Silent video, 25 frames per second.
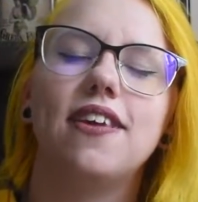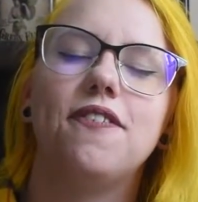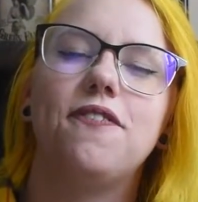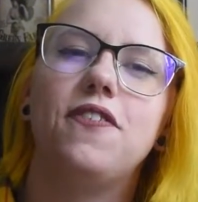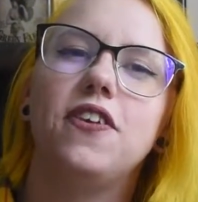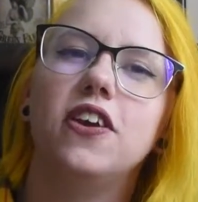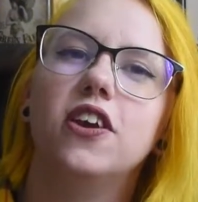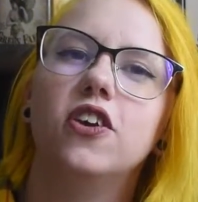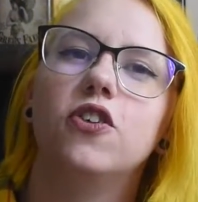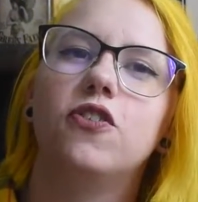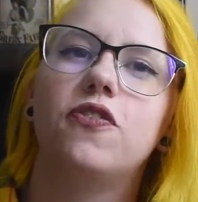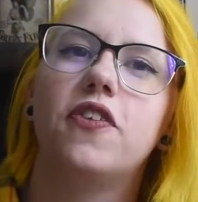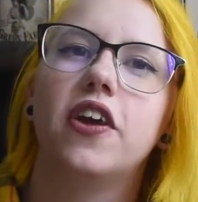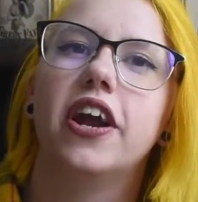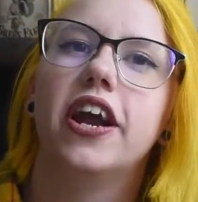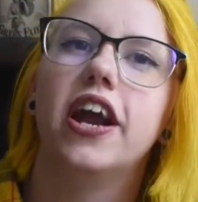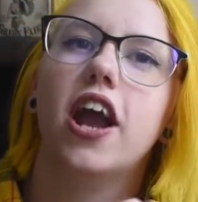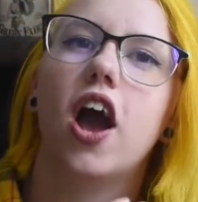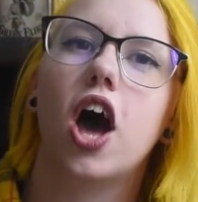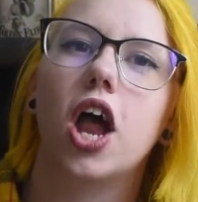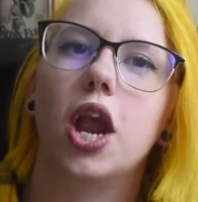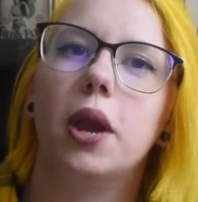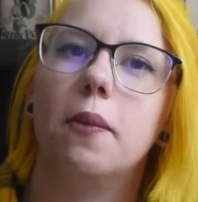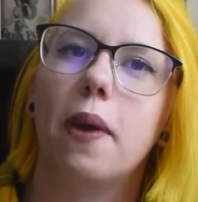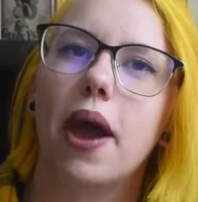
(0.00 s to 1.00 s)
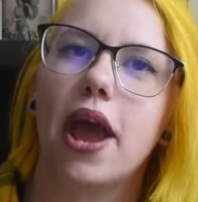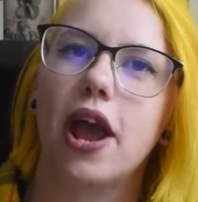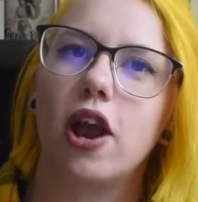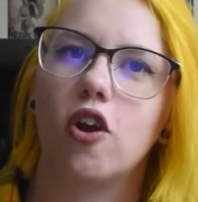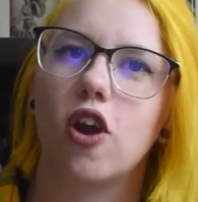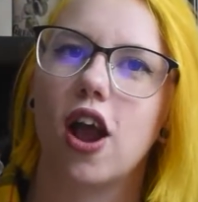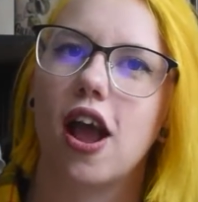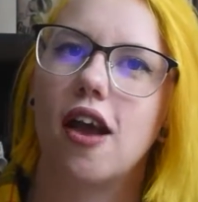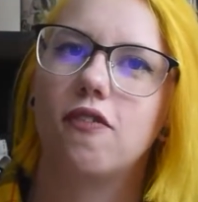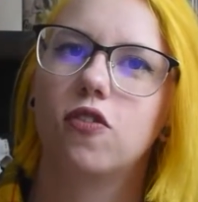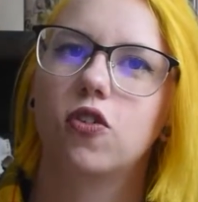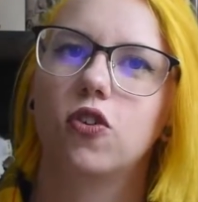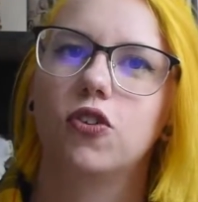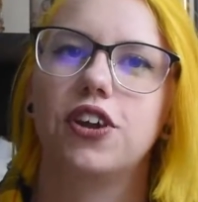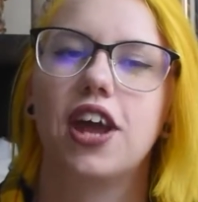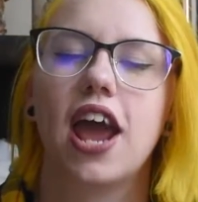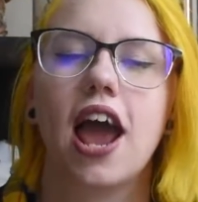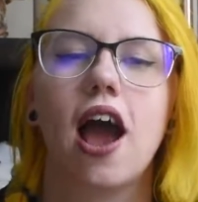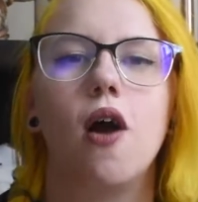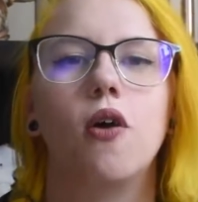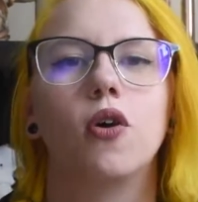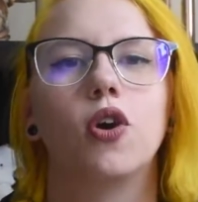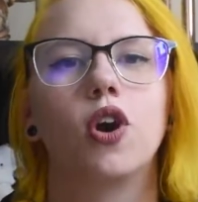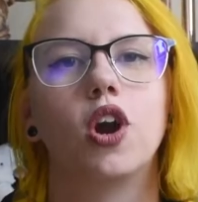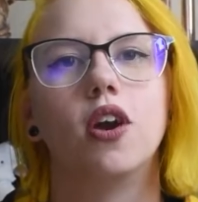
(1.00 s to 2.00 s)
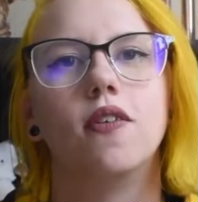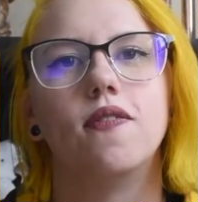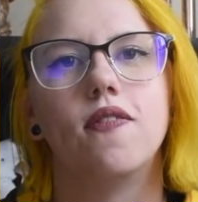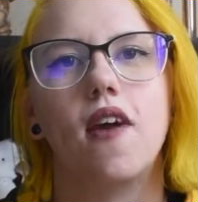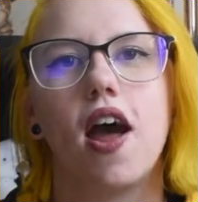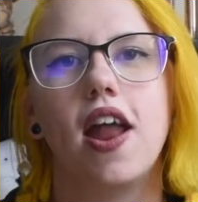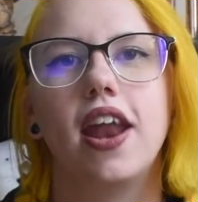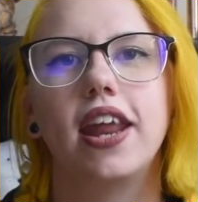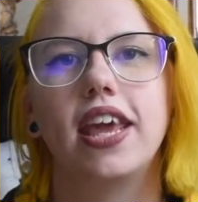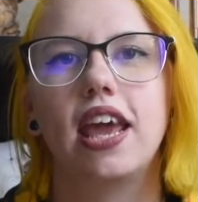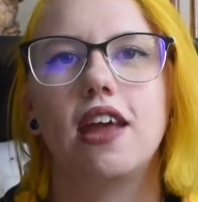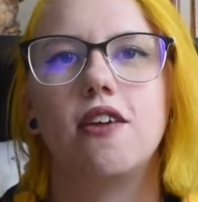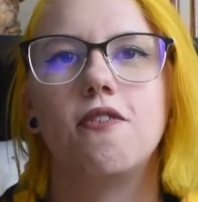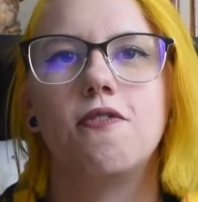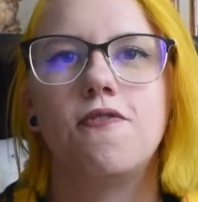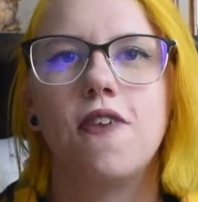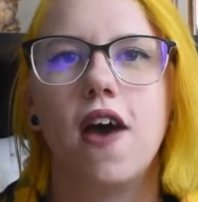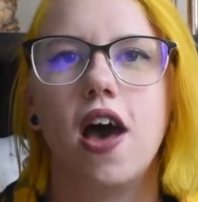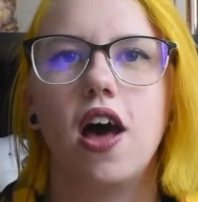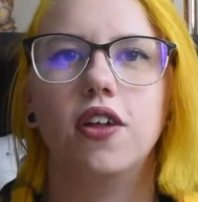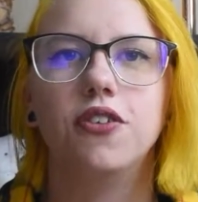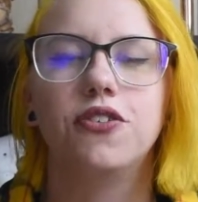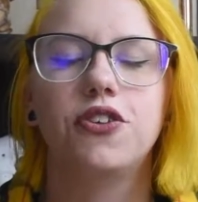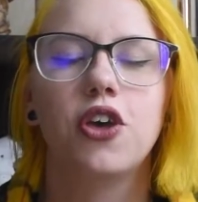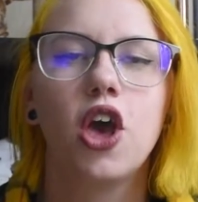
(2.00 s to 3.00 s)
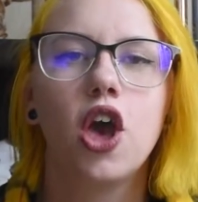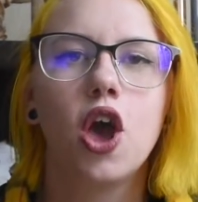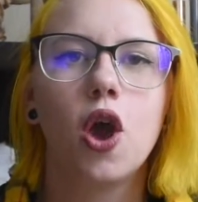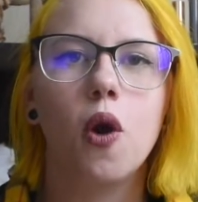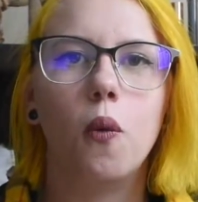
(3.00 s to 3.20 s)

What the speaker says: it feels very autobiographical to how Kurt Vonnegut felt